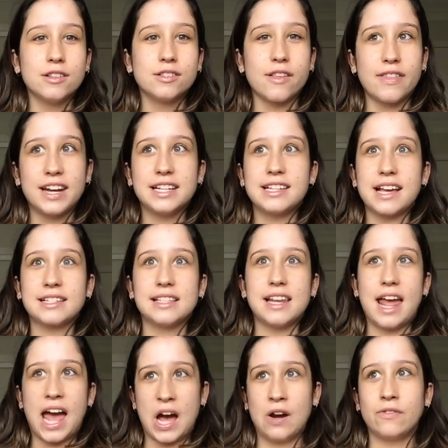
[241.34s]
So then it takes
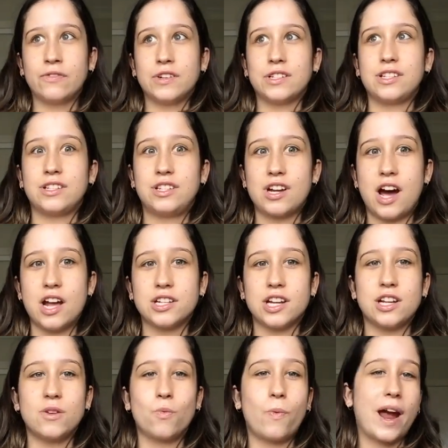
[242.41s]
an hour for it to charge
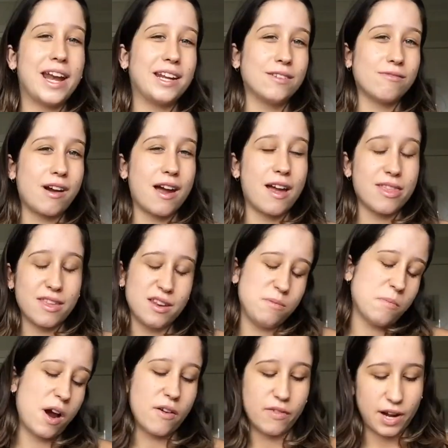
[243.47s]
and you're waiting around and
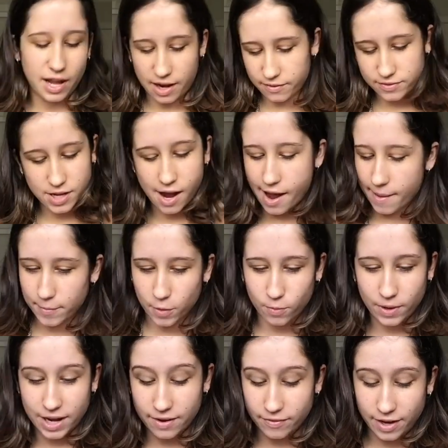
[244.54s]
you might run out of time or
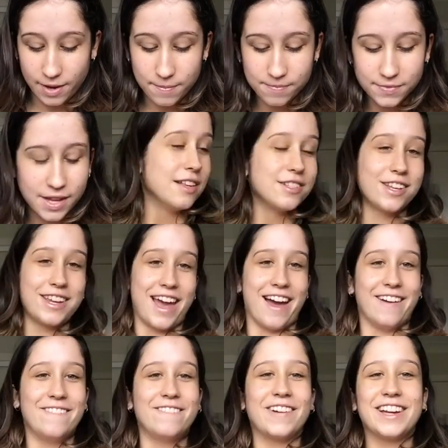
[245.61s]
whatever. So
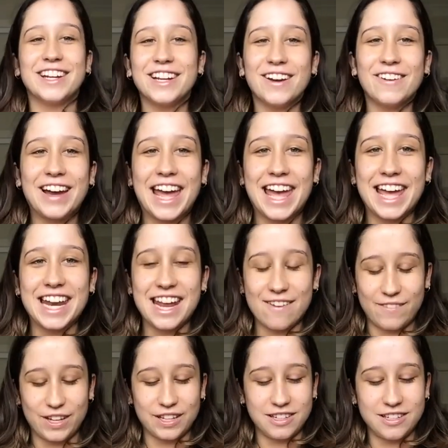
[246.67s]
yeah, we're going to go ahead
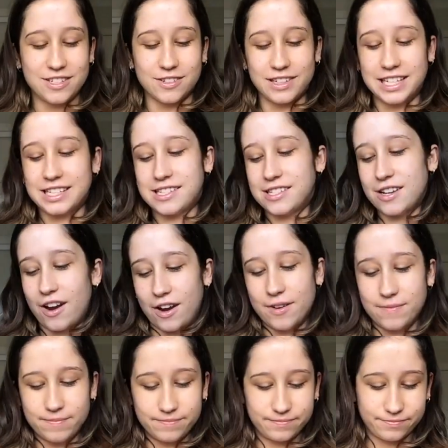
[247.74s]
and we're going to do it. So
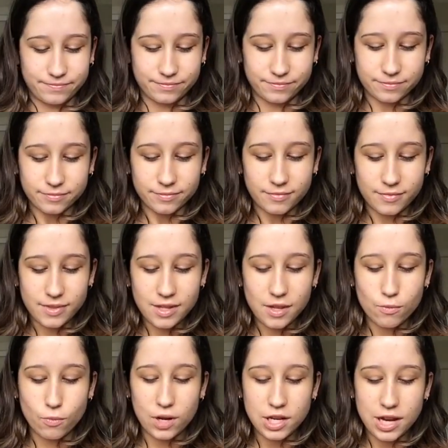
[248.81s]

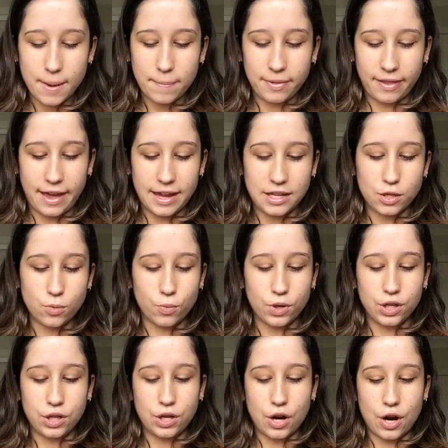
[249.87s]
when you epilate, you
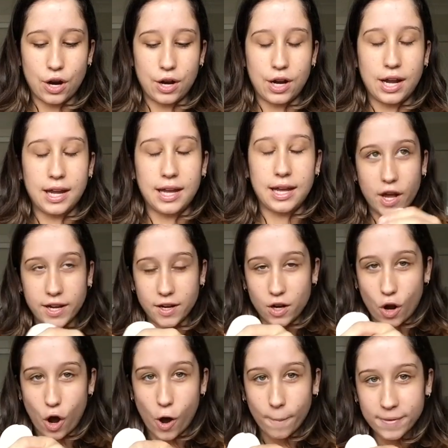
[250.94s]
want to go in
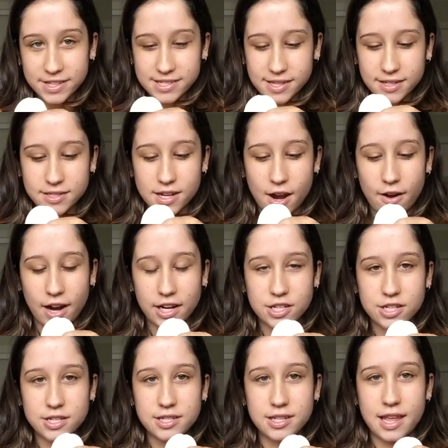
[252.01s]
an opposite
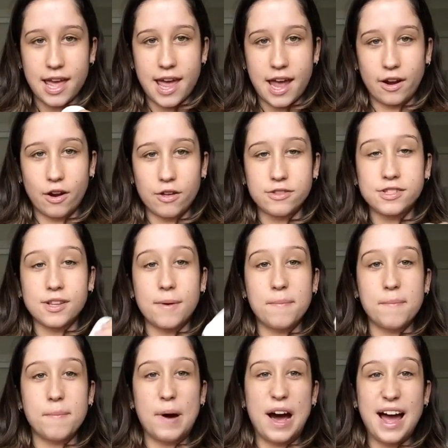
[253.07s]
direction to the hair growth. So
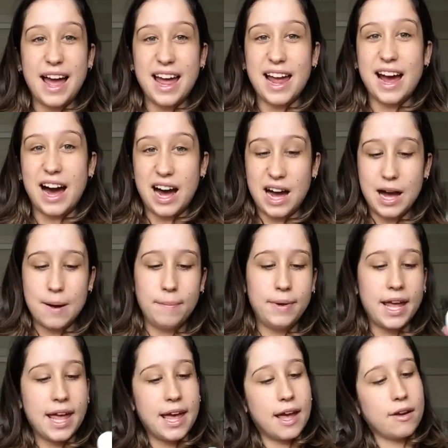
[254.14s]
my
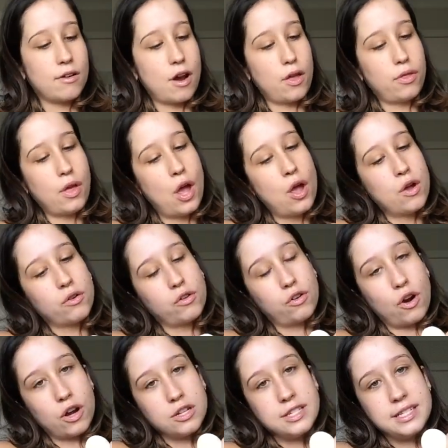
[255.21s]
arm hair growth
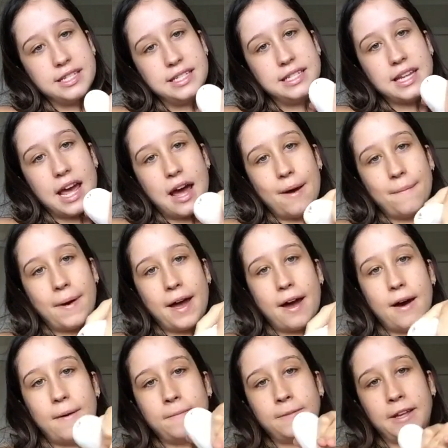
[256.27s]
goes down my
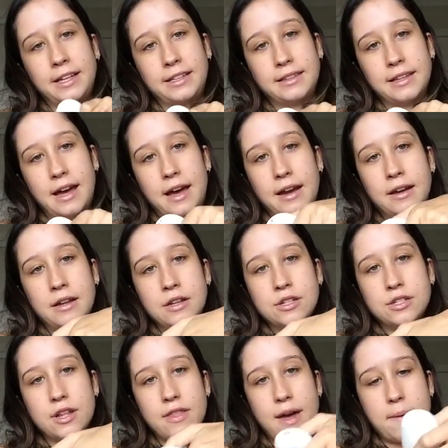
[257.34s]
arm like that.
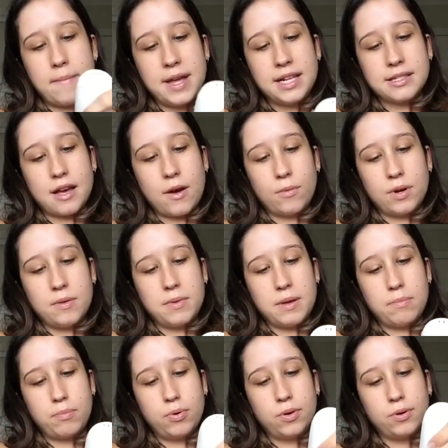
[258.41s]
So that means I want to
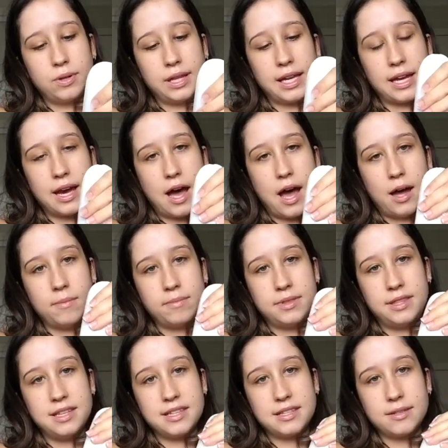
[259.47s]
be pulling up
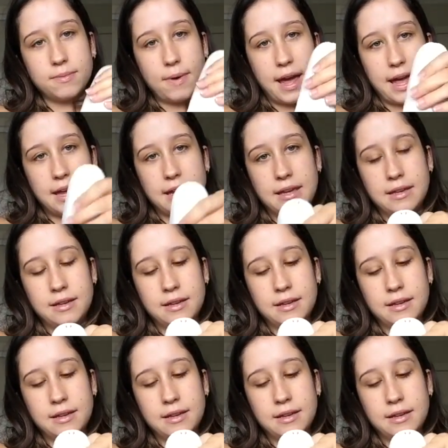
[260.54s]
this way.